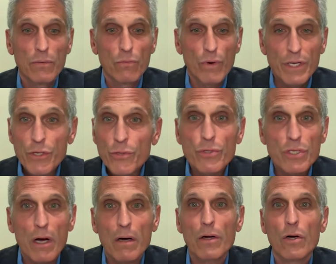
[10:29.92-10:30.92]

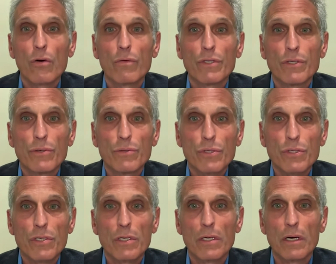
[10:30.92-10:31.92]
reduce hunger,
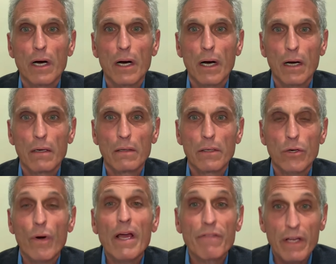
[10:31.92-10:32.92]
reduce uh,
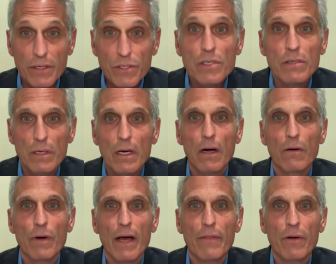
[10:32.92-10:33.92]
cravings,
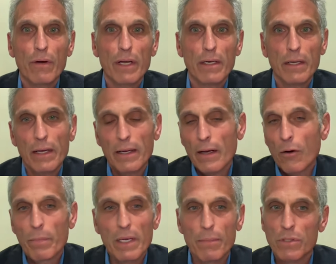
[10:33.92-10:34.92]
uh, rather, and, and
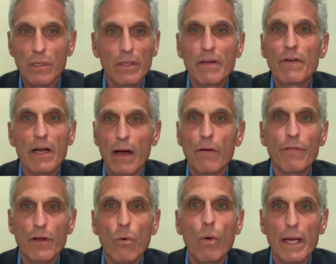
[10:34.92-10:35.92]
help people to live at a
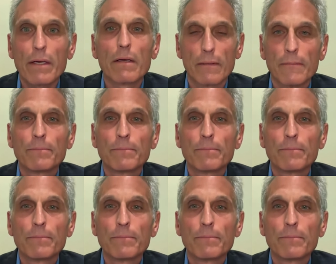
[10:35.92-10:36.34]
healthier weight.